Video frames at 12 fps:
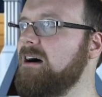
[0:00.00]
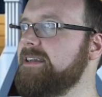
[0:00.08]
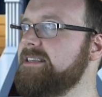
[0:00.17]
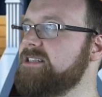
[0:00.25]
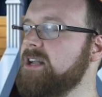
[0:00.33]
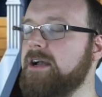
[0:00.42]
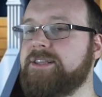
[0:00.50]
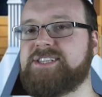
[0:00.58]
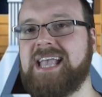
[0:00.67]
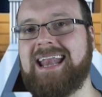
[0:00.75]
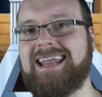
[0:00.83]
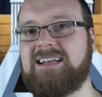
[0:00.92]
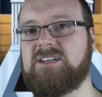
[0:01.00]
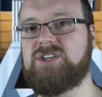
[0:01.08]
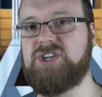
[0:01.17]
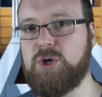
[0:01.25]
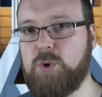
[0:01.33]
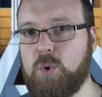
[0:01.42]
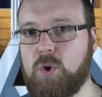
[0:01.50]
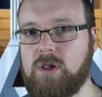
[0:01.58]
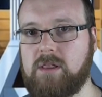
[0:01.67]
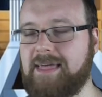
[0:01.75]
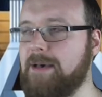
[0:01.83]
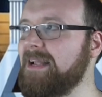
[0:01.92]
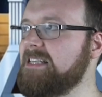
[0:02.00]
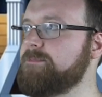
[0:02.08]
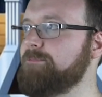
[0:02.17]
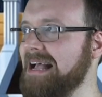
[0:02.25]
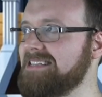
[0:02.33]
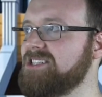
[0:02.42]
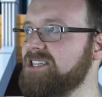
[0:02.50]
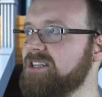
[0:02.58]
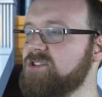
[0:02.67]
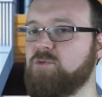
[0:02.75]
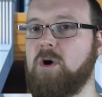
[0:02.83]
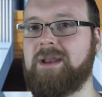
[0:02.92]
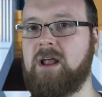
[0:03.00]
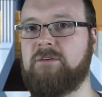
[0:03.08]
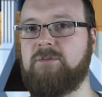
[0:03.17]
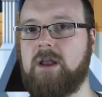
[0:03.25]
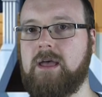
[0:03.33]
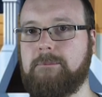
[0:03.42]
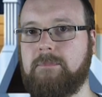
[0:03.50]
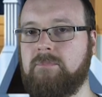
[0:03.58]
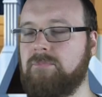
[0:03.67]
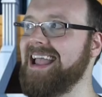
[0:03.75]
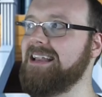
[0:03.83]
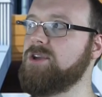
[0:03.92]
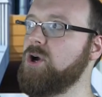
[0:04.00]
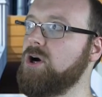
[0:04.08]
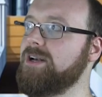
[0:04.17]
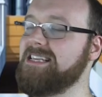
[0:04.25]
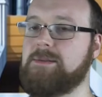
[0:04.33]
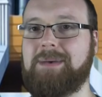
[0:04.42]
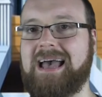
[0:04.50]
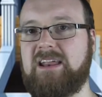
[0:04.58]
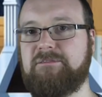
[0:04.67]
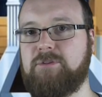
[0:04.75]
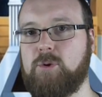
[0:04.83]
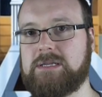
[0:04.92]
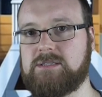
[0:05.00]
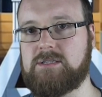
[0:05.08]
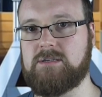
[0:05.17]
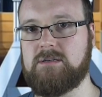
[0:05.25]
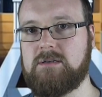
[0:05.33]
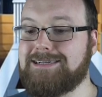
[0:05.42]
Oh, he started saying it duel. That means Bastion's rubbing off on him. That ain't good, he's a bad influence.